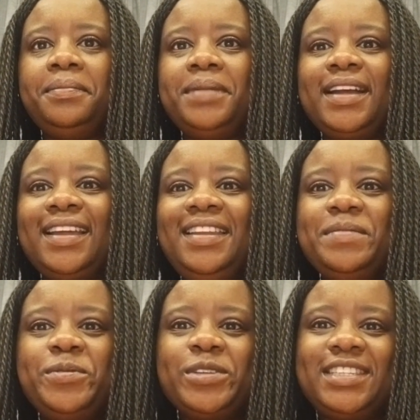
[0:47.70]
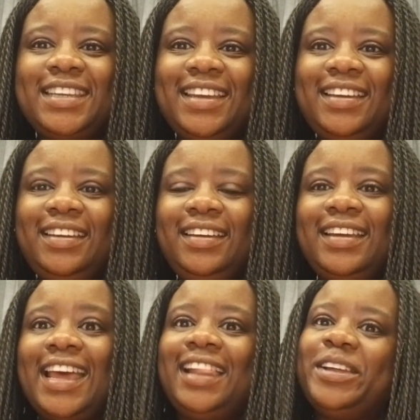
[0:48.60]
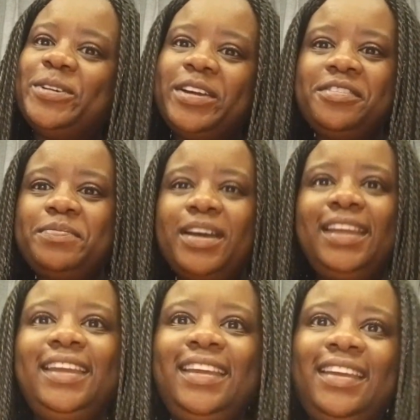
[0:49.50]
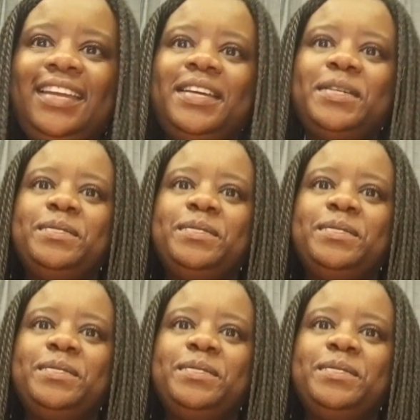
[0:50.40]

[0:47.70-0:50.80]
Magadimose, hello everybody.